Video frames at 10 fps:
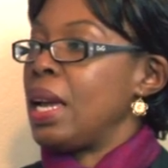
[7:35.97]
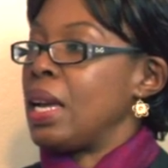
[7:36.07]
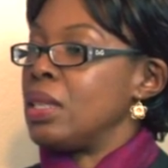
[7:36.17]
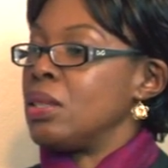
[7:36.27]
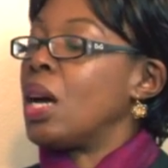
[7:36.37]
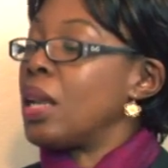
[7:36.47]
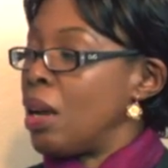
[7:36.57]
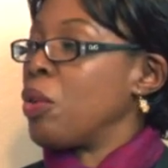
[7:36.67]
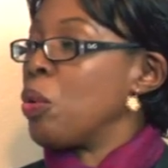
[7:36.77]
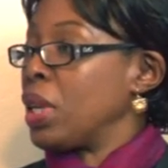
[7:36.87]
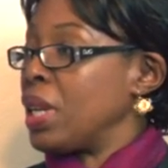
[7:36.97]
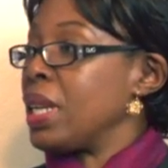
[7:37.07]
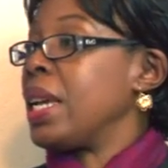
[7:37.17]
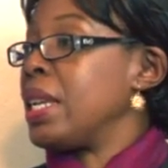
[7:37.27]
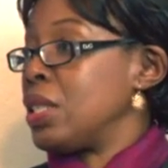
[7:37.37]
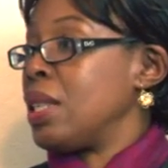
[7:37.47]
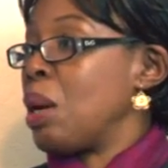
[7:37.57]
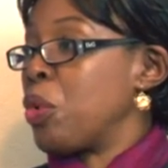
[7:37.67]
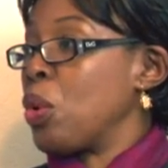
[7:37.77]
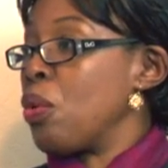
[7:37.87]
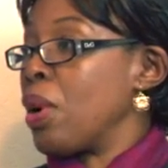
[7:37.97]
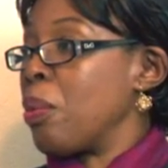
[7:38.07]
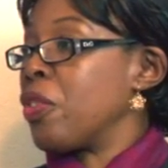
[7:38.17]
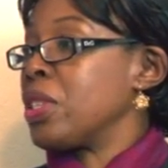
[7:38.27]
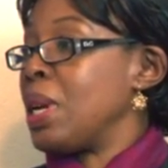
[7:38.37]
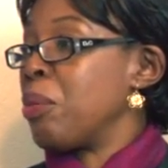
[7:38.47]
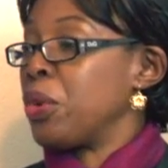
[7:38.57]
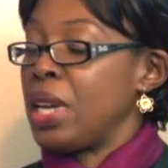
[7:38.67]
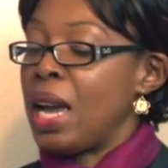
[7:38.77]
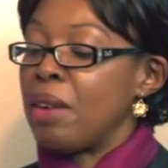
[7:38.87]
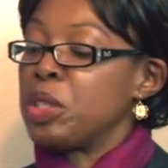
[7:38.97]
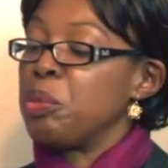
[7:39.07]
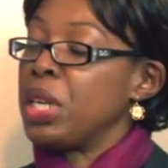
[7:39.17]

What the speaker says: And not everyone can get into that program. For example, you have to